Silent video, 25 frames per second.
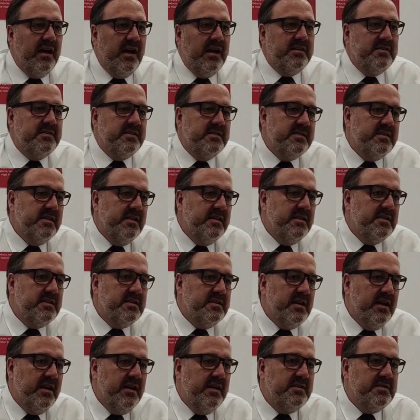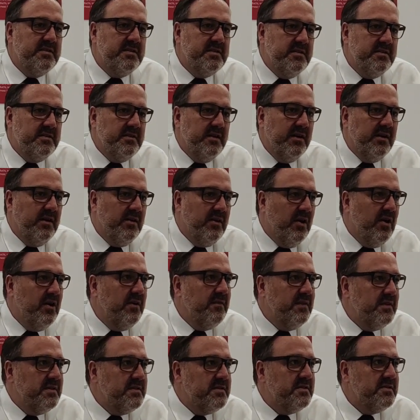and to see the change,
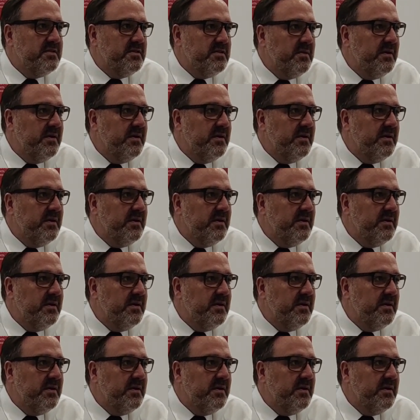over this